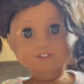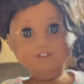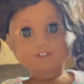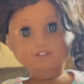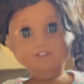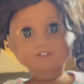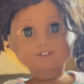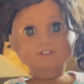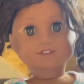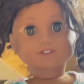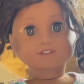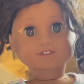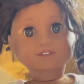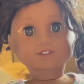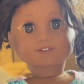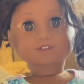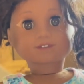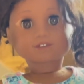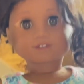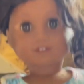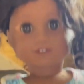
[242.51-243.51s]
she could use a
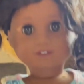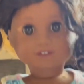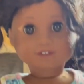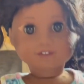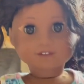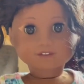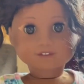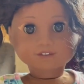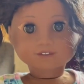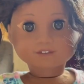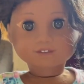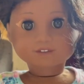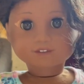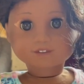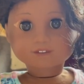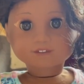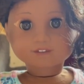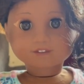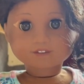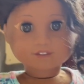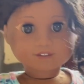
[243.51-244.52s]
little conditioner.
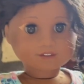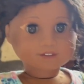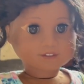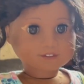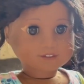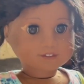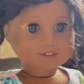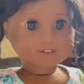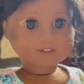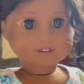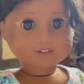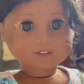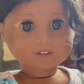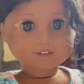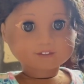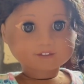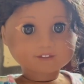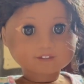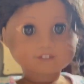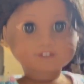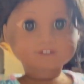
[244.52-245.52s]
I know people use
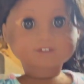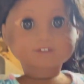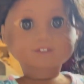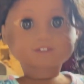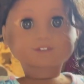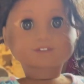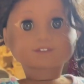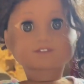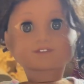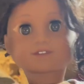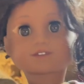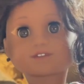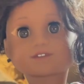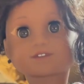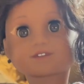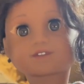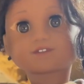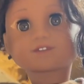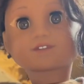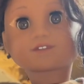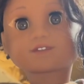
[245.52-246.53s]
fabric softener to help with
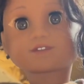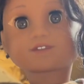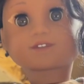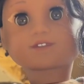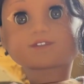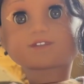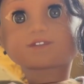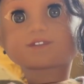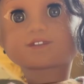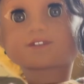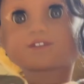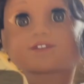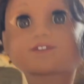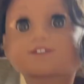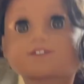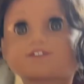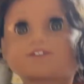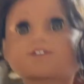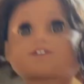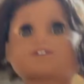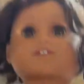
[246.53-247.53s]
it, but um,
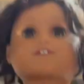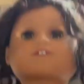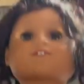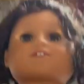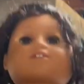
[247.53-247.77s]
she